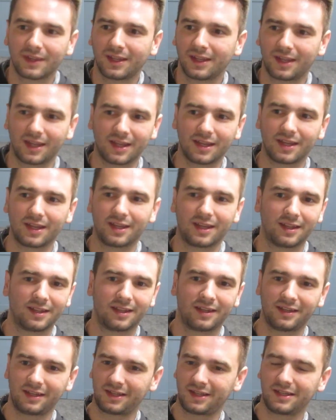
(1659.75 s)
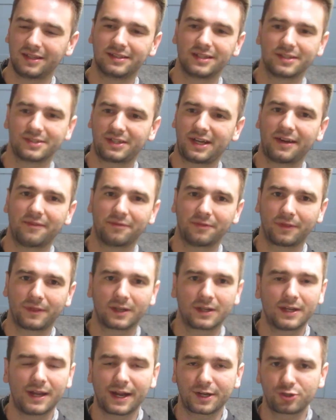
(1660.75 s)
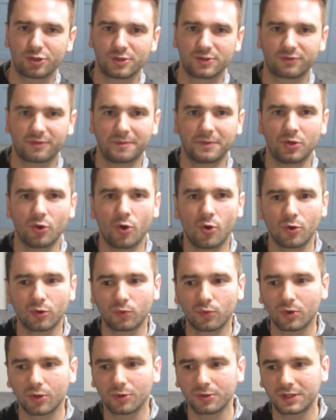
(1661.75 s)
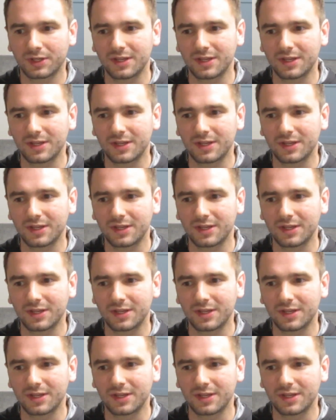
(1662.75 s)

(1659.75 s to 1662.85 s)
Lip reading: he doesn't have the connections from the old world.